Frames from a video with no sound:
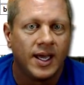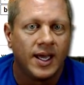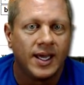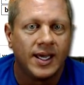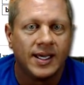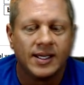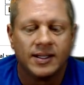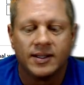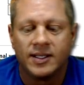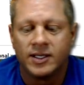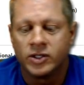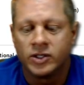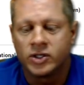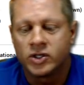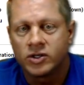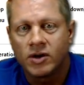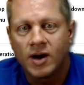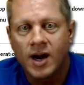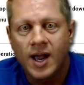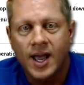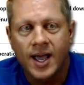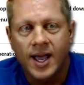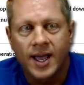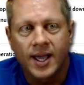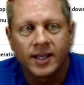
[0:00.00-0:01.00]
And these
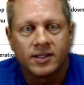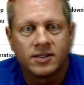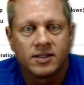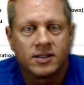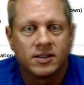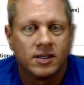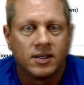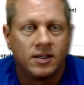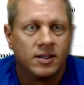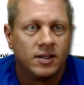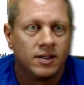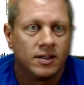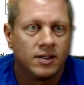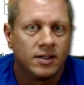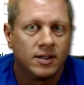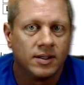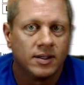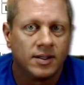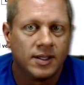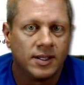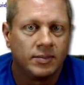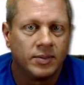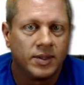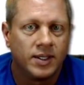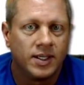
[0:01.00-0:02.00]
tracks,
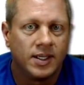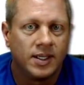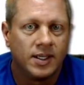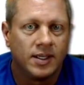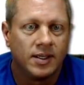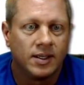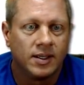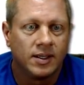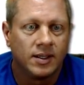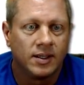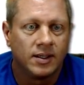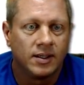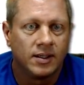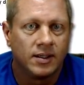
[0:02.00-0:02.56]
and let me